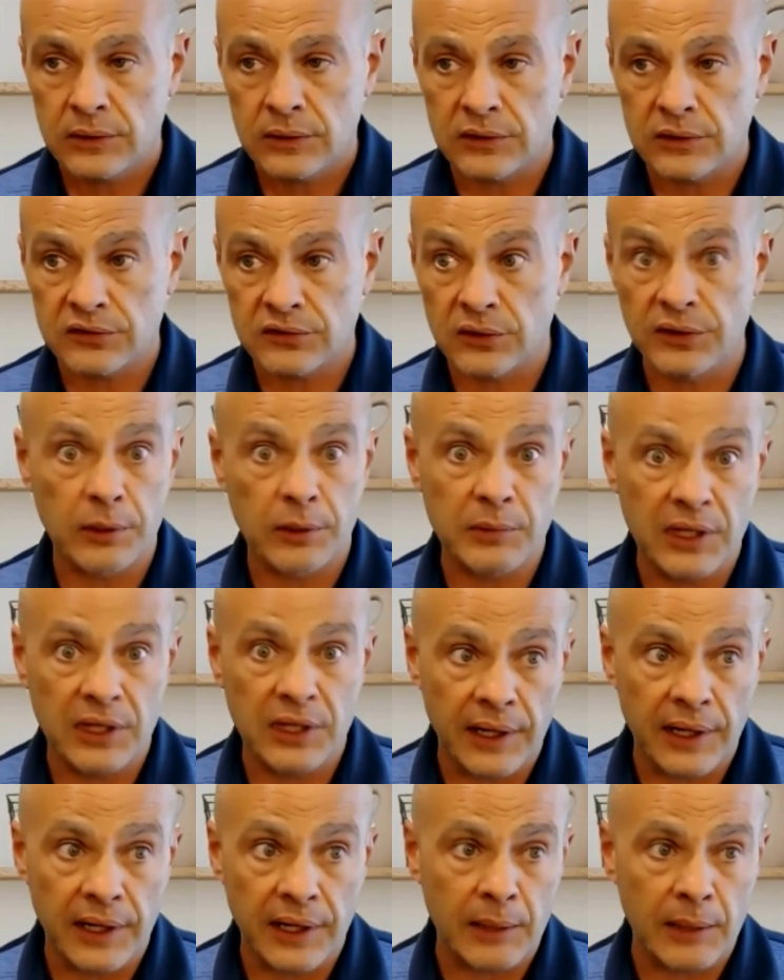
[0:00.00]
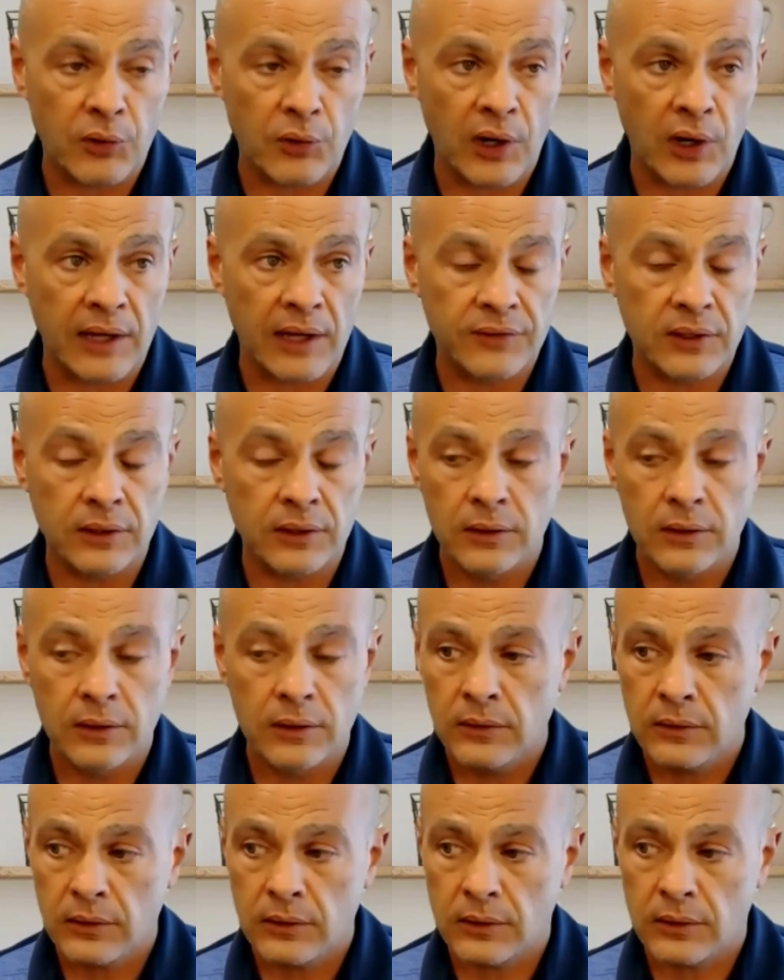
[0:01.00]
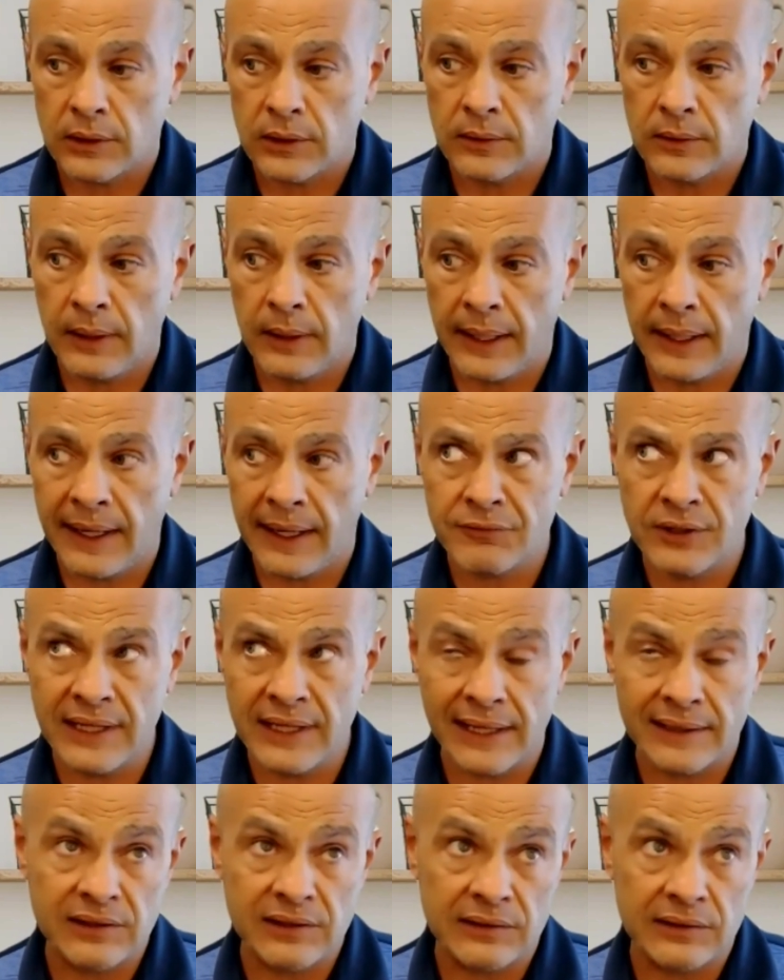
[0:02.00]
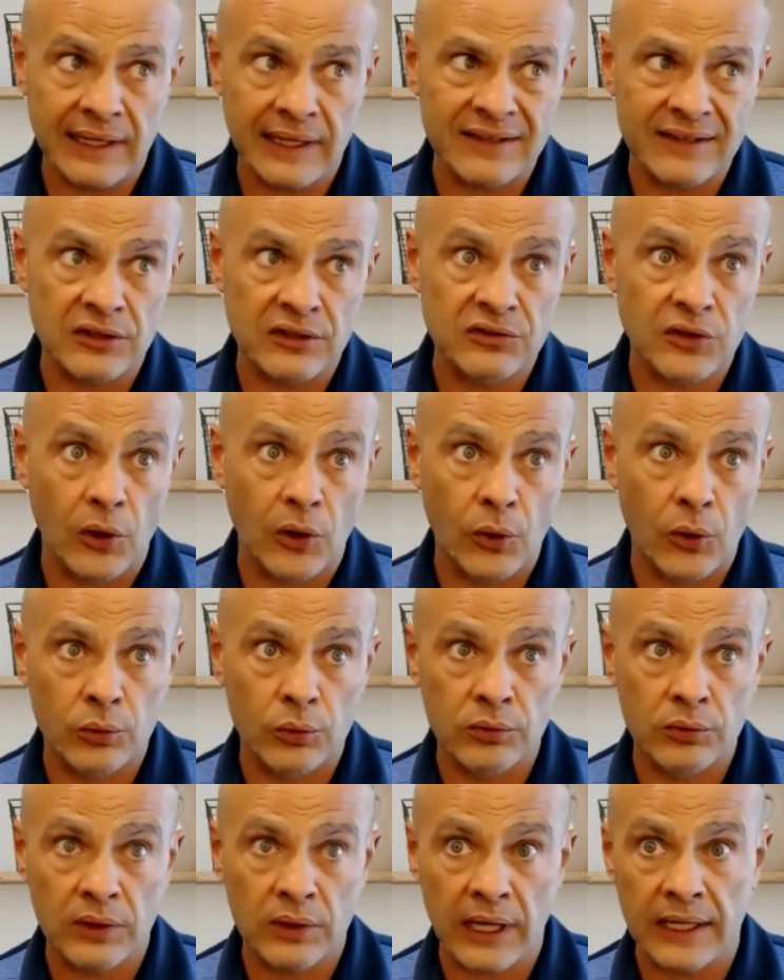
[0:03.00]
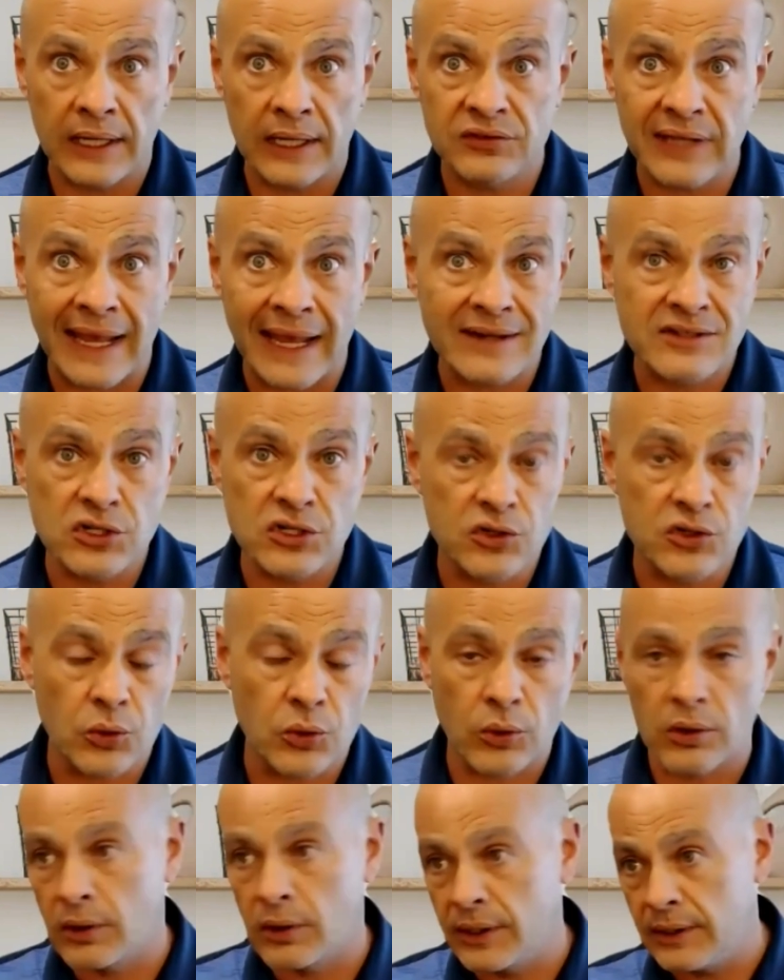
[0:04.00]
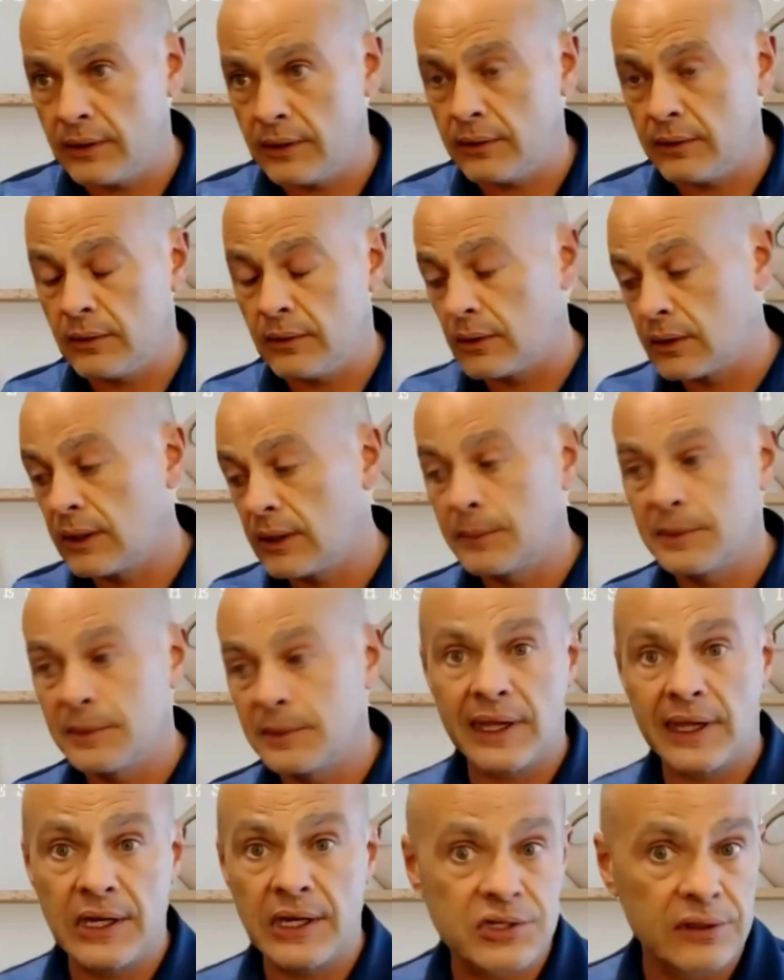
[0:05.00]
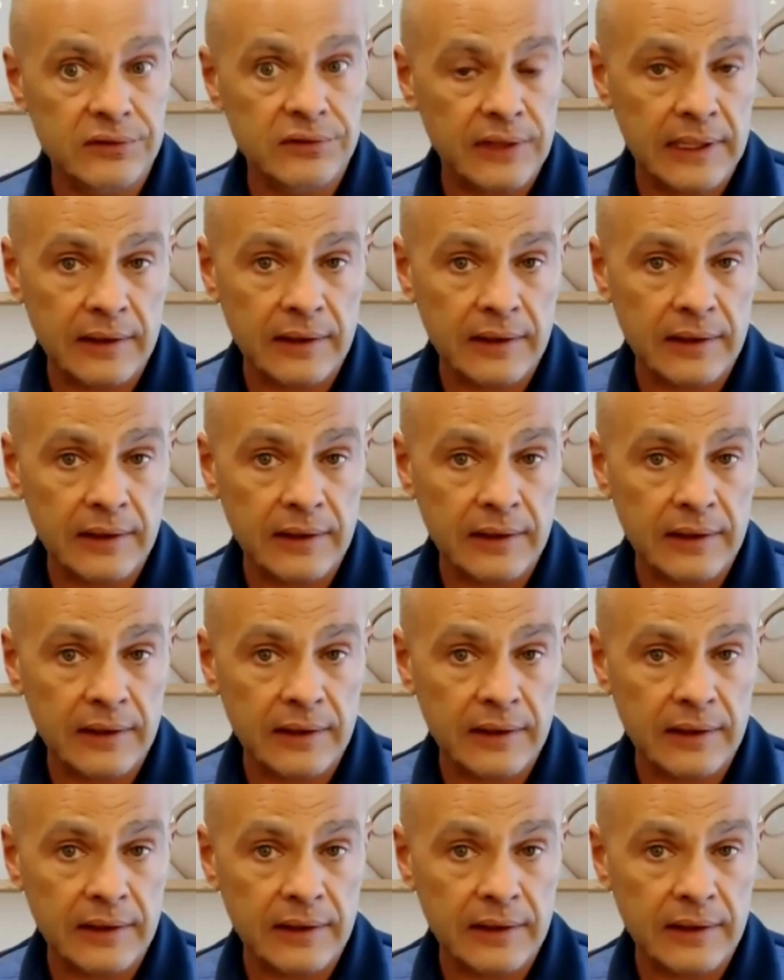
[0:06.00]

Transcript: Certainly could be a nonprofit. And every entity has its own kind of statutory limitations.